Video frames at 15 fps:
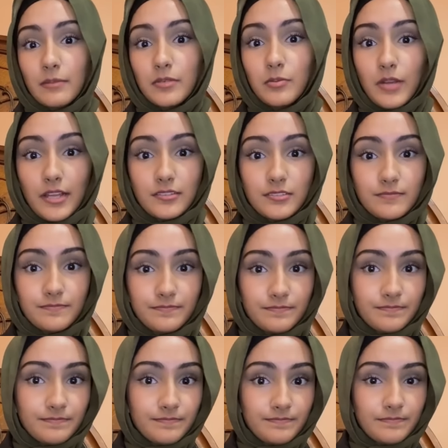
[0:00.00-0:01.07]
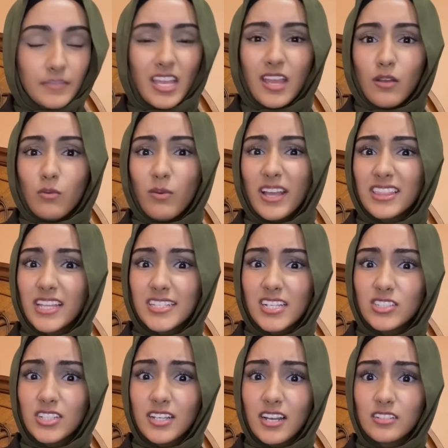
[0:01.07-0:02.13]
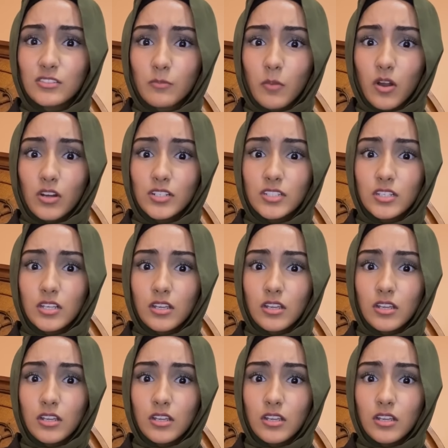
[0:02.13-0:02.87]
depressed. Wait, that's actually kind of smart.